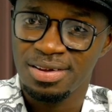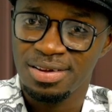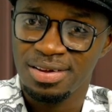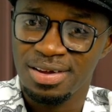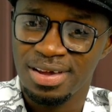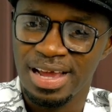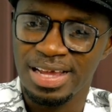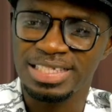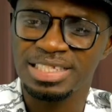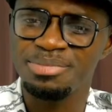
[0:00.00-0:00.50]

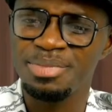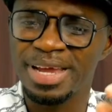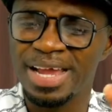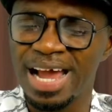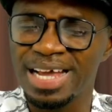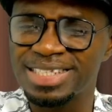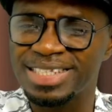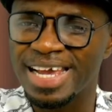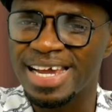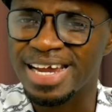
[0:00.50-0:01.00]

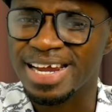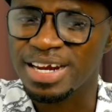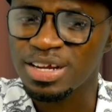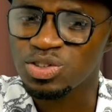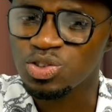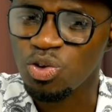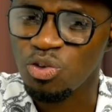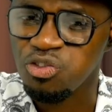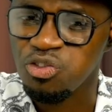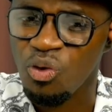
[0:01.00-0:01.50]
Etimeka se
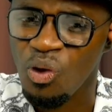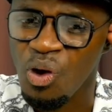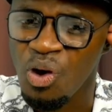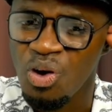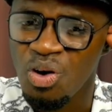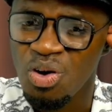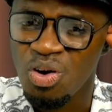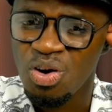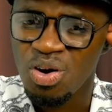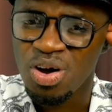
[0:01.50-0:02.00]
Christopher
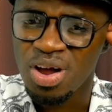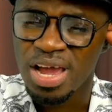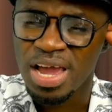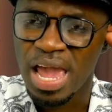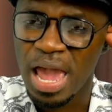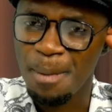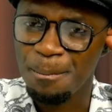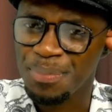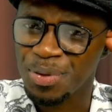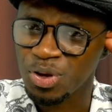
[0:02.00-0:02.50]

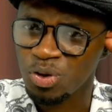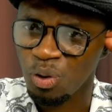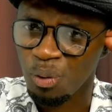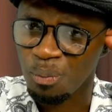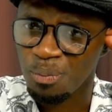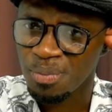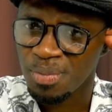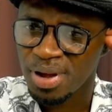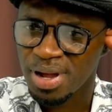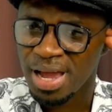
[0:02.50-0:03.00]
Ebino